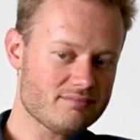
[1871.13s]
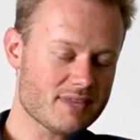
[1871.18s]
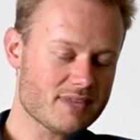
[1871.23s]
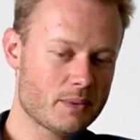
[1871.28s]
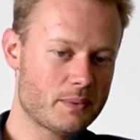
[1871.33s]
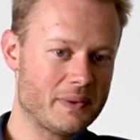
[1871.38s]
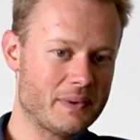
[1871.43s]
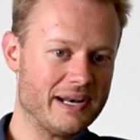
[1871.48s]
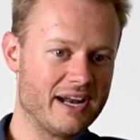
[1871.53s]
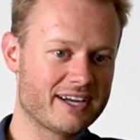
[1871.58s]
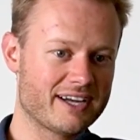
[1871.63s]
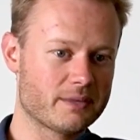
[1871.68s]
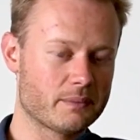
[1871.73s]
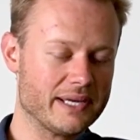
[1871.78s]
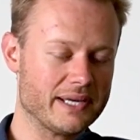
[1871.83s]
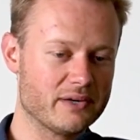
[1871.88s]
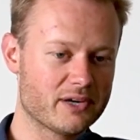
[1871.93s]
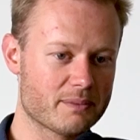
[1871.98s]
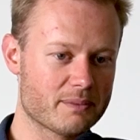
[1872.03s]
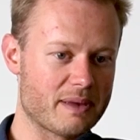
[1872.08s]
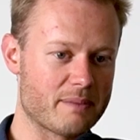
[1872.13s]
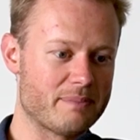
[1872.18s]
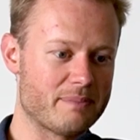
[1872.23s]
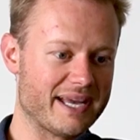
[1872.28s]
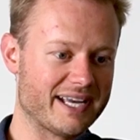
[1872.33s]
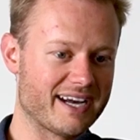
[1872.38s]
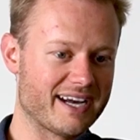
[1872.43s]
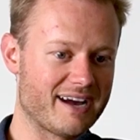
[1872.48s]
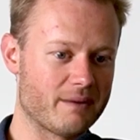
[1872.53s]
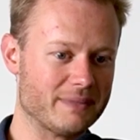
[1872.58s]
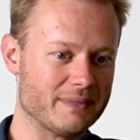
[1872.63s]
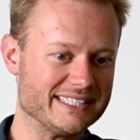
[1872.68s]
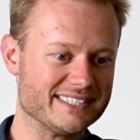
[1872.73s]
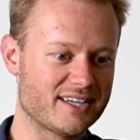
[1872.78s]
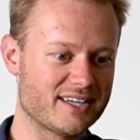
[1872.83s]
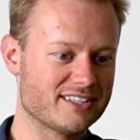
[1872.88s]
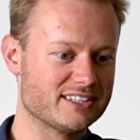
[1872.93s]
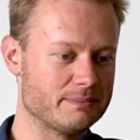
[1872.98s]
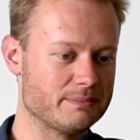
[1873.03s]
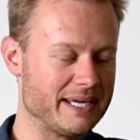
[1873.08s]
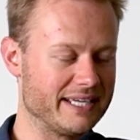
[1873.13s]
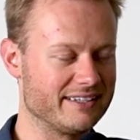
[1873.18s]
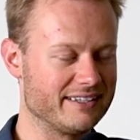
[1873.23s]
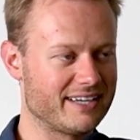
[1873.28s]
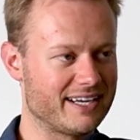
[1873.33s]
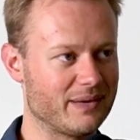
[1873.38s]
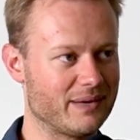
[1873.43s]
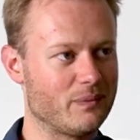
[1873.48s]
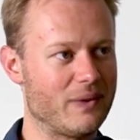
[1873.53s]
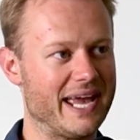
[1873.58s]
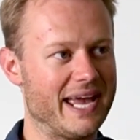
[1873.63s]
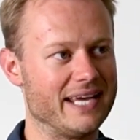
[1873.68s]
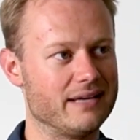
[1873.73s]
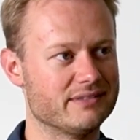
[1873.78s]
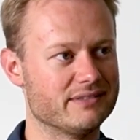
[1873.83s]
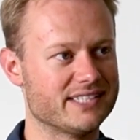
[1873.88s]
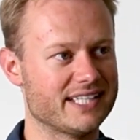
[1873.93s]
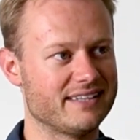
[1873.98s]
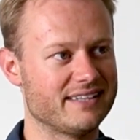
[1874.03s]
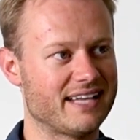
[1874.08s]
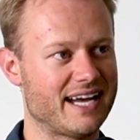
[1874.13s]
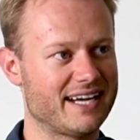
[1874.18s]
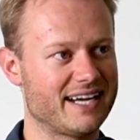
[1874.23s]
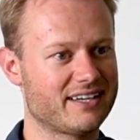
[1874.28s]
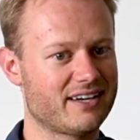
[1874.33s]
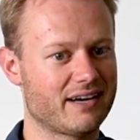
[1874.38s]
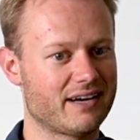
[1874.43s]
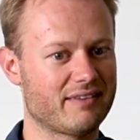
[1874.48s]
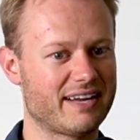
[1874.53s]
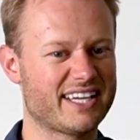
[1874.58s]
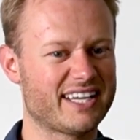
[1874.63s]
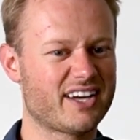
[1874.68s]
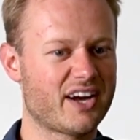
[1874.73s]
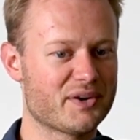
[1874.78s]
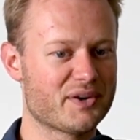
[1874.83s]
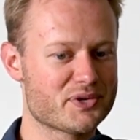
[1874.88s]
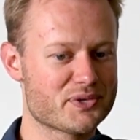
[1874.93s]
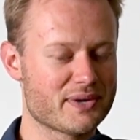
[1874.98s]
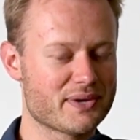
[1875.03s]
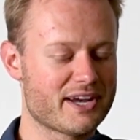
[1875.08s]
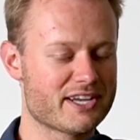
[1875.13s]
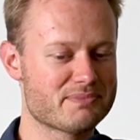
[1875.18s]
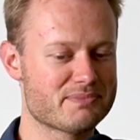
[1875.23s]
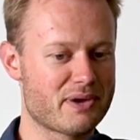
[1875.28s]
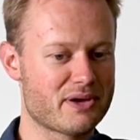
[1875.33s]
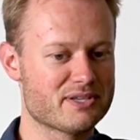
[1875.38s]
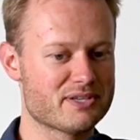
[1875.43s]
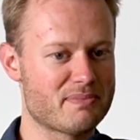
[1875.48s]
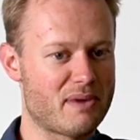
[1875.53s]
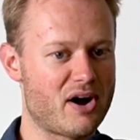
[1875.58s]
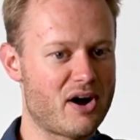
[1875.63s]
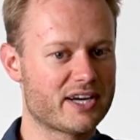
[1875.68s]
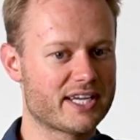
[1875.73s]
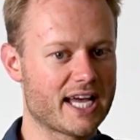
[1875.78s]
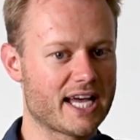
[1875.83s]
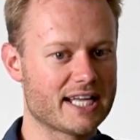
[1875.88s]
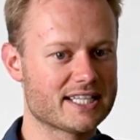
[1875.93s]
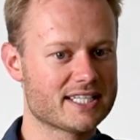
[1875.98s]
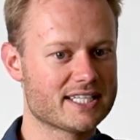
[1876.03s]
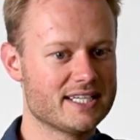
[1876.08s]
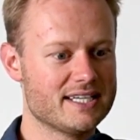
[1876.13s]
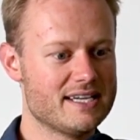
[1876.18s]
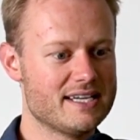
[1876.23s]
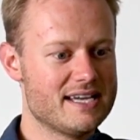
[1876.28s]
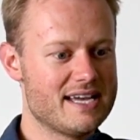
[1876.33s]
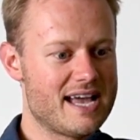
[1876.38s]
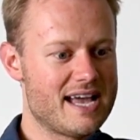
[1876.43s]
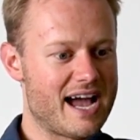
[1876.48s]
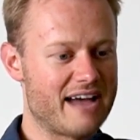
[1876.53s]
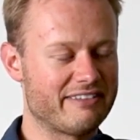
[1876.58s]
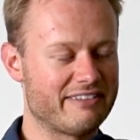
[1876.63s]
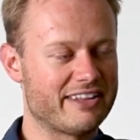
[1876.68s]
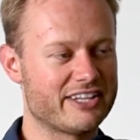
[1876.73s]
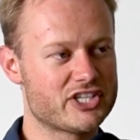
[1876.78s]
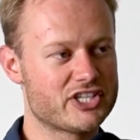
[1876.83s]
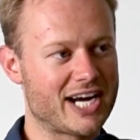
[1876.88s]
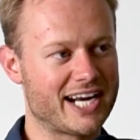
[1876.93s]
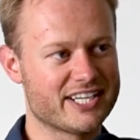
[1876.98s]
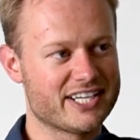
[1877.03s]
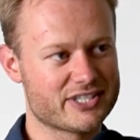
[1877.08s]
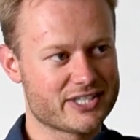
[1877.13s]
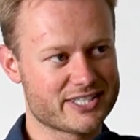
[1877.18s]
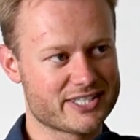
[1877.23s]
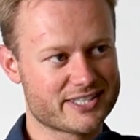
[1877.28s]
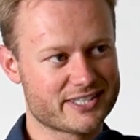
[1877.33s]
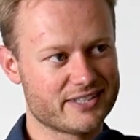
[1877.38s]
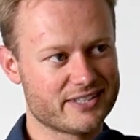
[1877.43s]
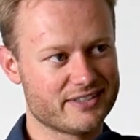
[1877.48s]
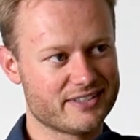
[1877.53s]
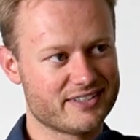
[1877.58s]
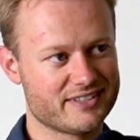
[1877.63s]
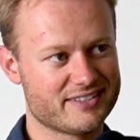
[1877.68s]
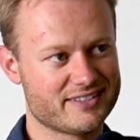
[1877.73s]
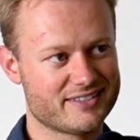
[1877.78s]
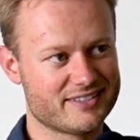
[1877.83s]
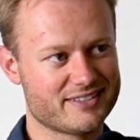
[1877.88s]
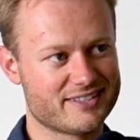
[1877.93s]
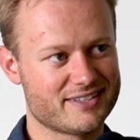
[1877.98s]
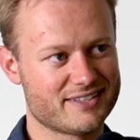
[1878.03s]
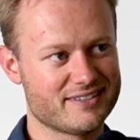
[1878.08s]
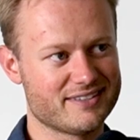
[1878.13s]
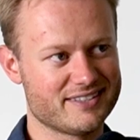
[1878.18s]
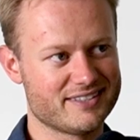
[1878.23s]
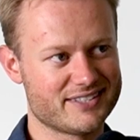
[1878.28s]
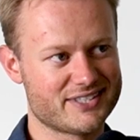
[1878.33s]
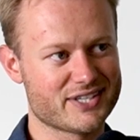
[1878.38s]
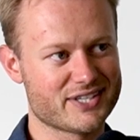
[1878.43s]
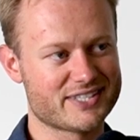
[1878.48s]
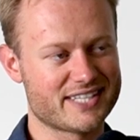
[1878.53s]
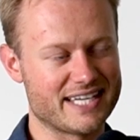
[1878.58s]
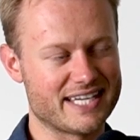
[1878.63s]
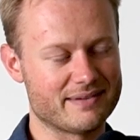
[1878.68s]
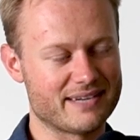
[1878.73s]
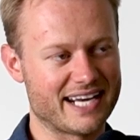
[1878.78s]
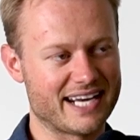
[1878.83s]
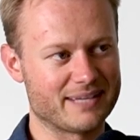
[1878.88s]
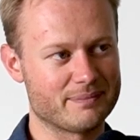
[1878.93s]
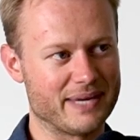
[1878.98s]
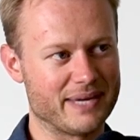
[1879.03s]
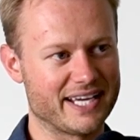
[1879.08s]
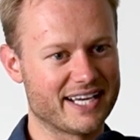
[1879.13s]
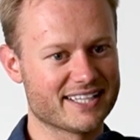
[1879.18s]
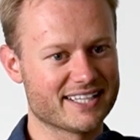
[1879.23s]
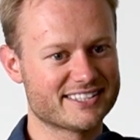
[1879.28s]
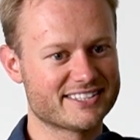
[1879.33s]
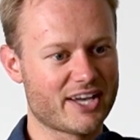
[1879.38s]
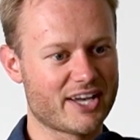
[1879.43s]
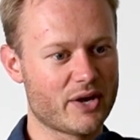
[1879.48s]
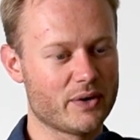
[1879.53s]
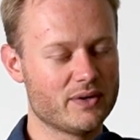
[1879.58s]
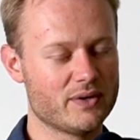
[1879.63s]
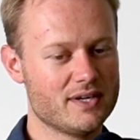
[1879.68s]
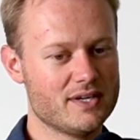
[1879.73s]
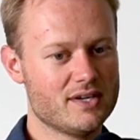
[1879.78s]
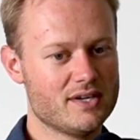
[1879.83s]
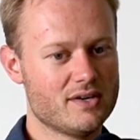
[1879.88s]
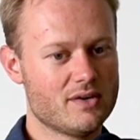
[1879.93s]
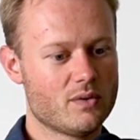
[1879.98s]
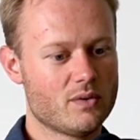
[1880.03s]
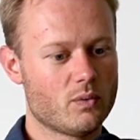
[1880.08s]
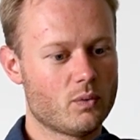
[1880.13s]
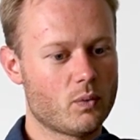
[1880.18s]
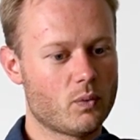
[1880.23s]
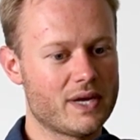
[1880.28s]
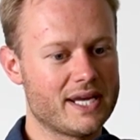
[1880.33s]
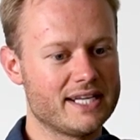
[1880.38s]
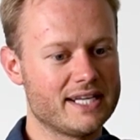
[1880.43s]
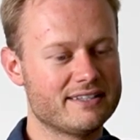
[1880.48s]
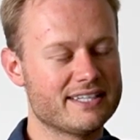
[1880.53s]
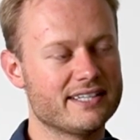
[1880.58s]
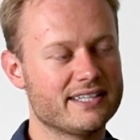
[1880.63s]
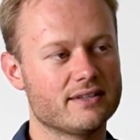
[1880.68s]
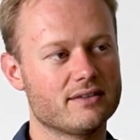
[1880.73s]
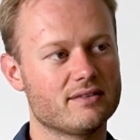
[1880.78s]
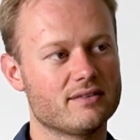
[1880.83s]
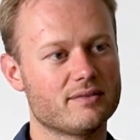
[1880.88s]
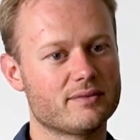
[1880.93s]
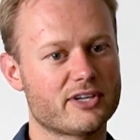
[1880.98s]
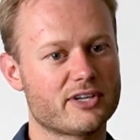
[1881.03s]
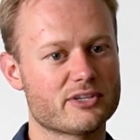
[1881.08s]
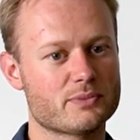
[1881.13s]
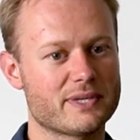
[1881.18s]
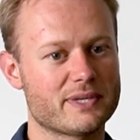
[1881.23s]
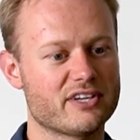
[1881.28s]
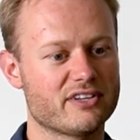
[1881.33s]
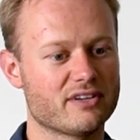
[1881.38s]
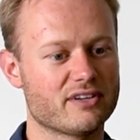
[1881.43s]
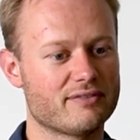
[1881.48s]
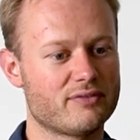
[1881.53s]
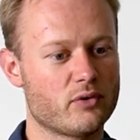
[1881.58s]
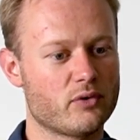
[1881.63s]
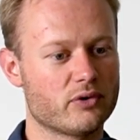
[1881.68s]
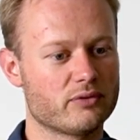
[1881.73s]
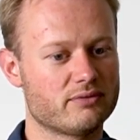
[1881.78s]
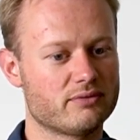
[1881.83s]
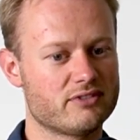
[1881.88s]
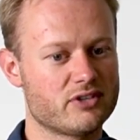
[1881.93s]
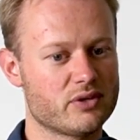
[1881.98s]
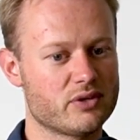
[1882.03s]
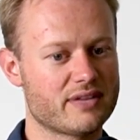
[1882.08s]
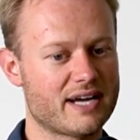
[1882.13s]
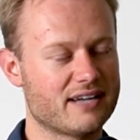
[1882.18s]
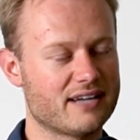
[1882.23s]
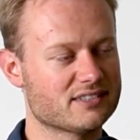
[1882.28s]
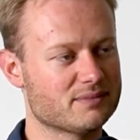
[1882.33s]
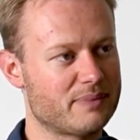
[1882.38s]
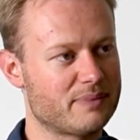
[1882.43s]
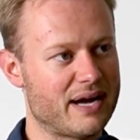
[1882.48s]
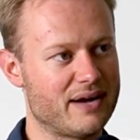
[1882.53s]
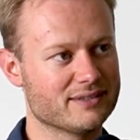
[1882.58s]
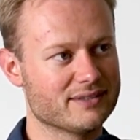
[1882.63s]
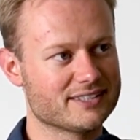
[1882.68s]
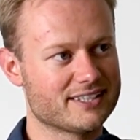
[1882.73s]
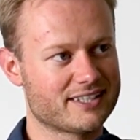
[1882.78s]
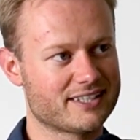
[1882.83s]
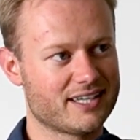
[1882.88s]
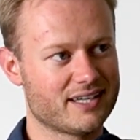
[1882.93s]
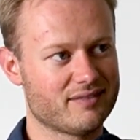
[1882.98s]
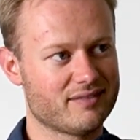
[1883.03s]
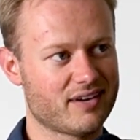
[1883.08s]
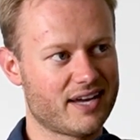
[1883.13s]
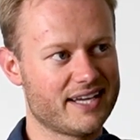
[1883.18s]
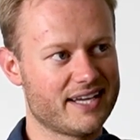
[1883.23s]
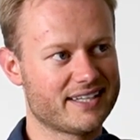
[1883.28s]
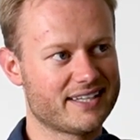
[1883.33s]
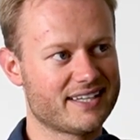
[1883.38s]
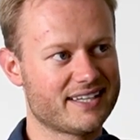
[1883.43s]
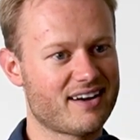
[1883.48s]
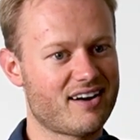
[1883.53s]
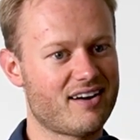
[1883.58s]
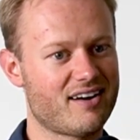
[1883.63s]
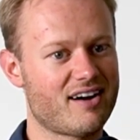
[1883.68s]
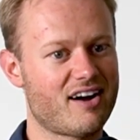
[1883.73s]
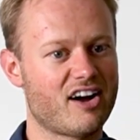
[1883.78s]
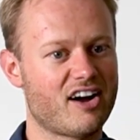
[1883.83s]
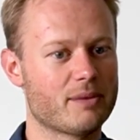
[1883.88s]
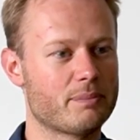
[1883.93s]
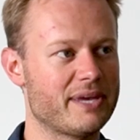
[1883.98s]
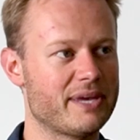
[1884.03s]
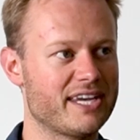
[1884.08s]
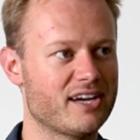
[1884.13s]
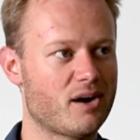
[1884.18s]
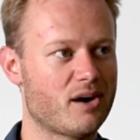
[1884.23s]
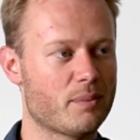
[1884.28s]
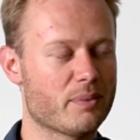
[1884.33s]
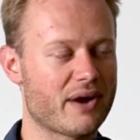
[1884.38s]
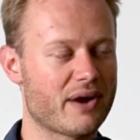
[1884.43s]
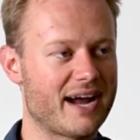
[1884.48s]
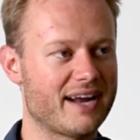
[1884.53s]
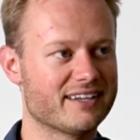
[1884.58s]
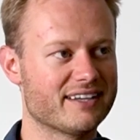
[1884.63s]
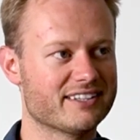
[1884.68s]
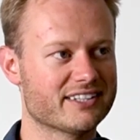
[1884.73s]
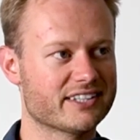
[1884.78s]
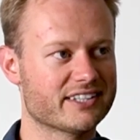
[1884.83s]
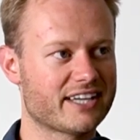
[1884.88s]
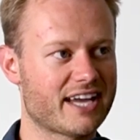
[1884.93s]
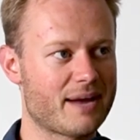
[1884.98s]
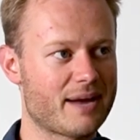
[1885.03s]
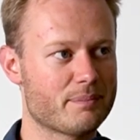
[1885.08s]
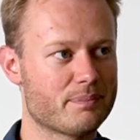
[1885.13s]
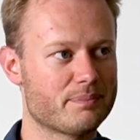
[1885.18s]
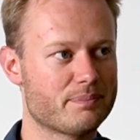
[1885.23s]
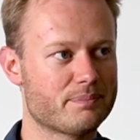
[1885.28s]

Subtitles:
we were lucky, we got a bit bigger, and we started making kind of waves in that kind of like country, I suppose, market, and then the challenges just keep getting bigger. So we didn't, because we couldn't afford £2,000 to kind of like IP our brand and get